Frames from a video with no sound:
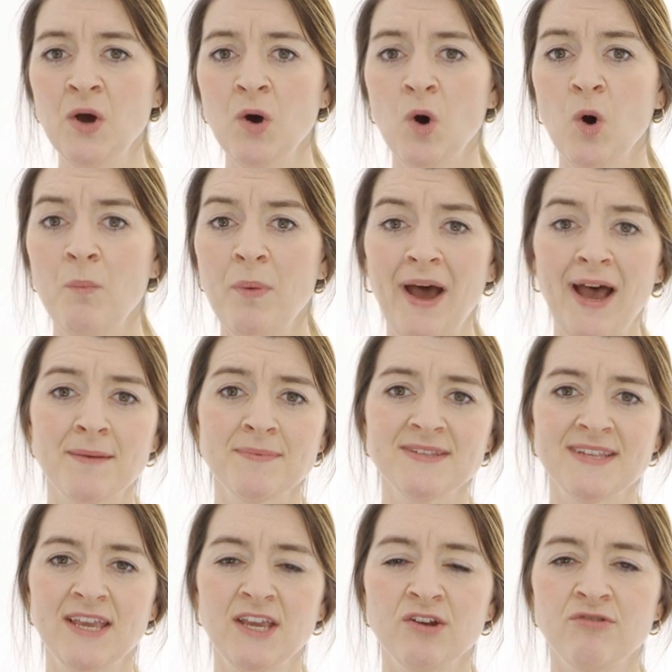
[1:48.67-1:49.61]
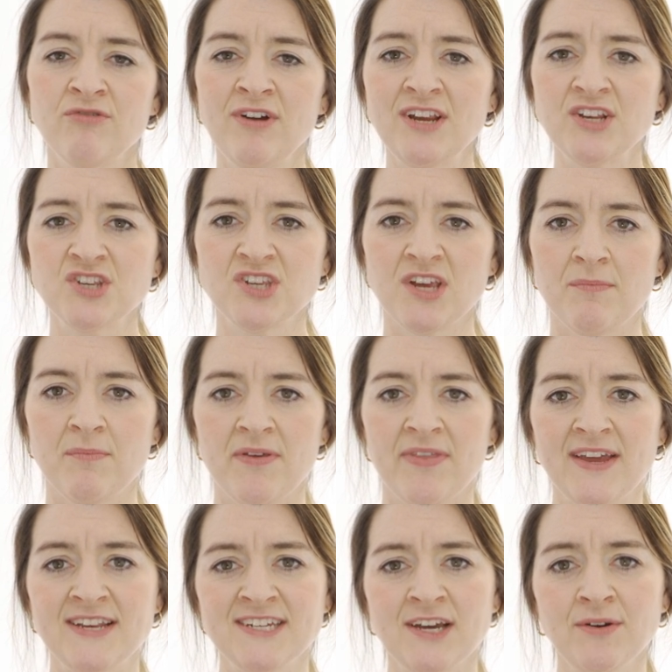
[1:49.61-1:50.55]
or perhaps they can reach it but
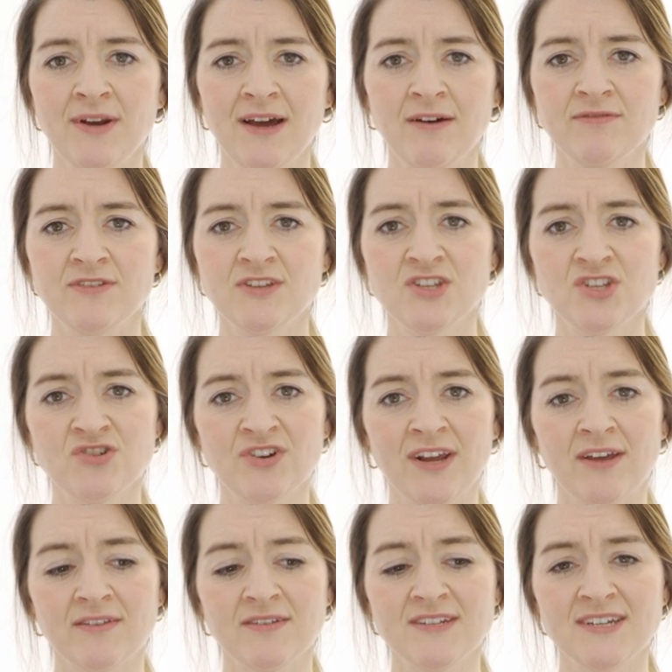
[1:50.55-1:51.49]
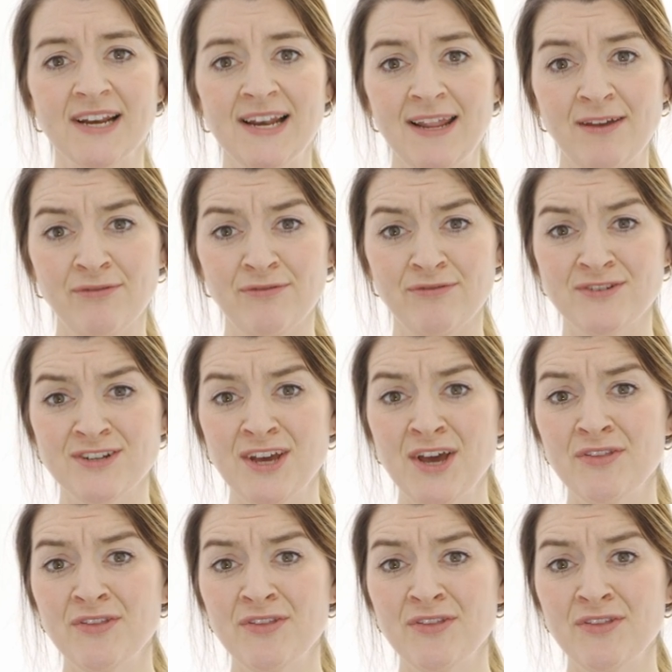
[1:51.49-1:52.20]
they don't have the strength to lift